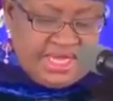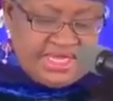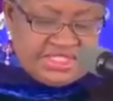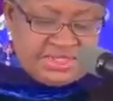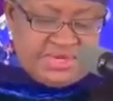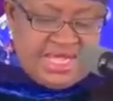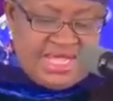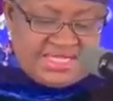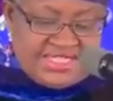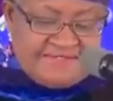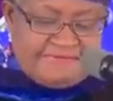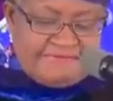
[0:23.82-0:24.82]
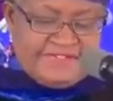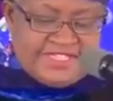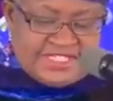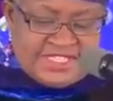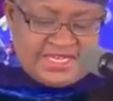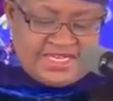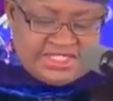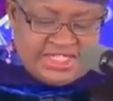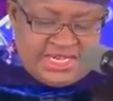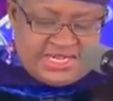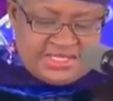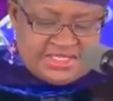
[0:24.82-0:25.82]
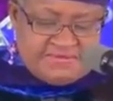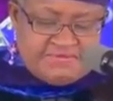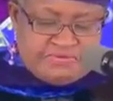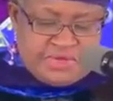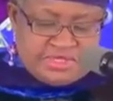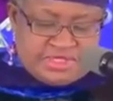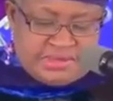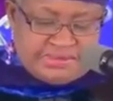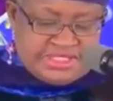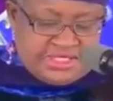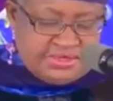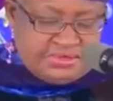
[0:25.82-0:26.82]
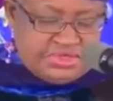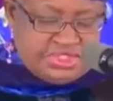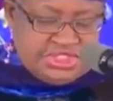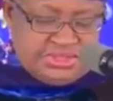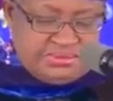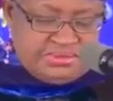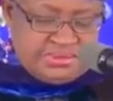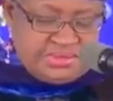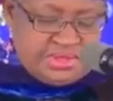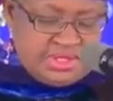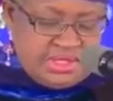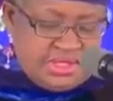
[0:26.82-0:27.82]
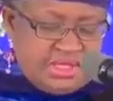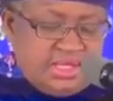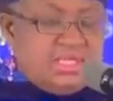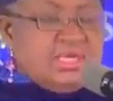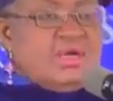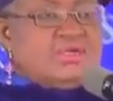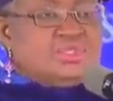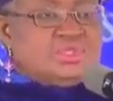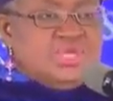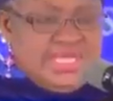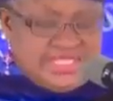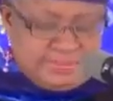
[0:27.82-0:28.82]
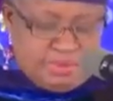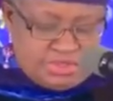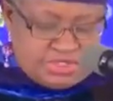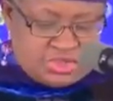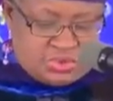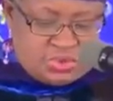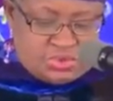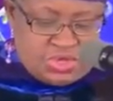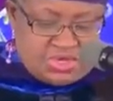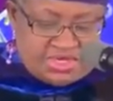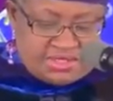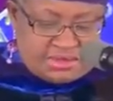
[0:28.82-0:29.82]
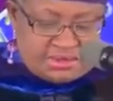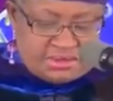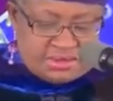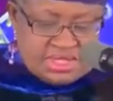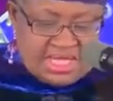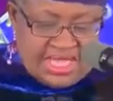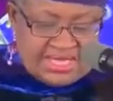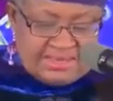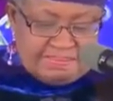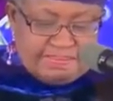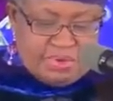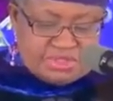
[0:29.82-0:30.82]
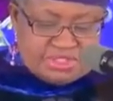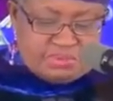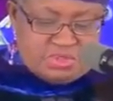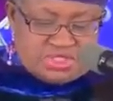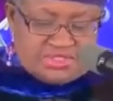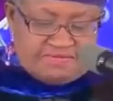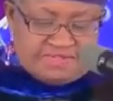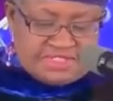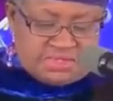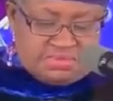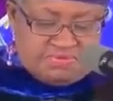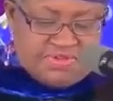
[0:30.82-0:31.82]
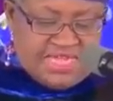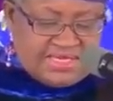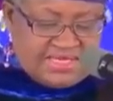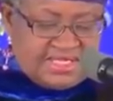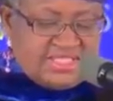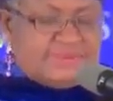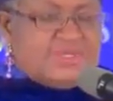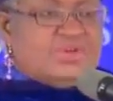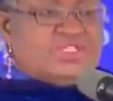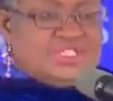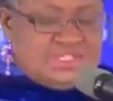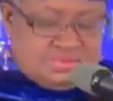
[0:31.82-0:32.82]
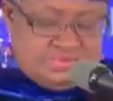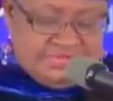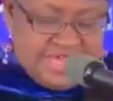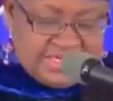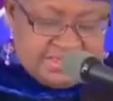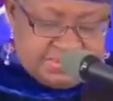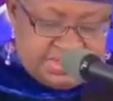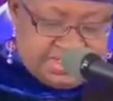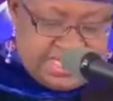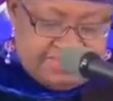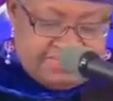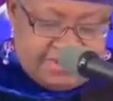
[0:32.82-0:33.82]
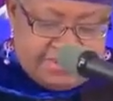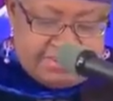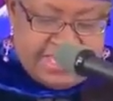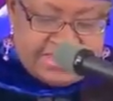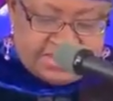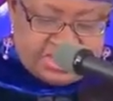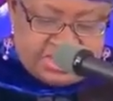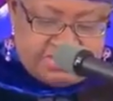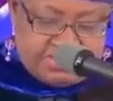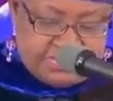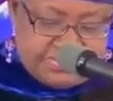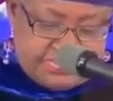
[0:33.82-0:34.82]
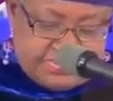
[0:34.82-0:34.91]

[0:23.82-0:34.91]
Nigeria has a fiscally challenging fuel subsidy regime. The country exports crude oil and imports most of its refined needs because its refineries are in very bad shape,